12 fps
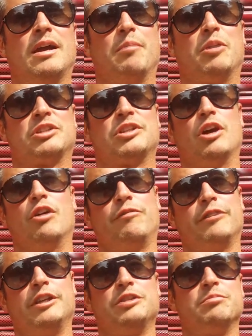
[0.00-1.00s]
and
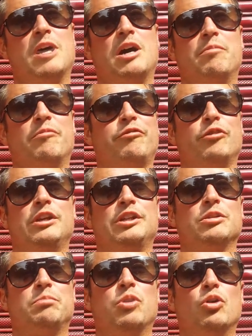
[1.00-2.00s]
myself and his mum fully
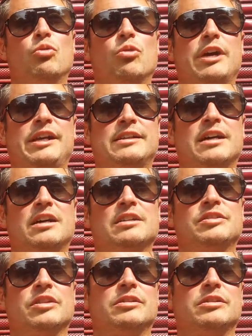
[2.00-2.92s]
support what he does.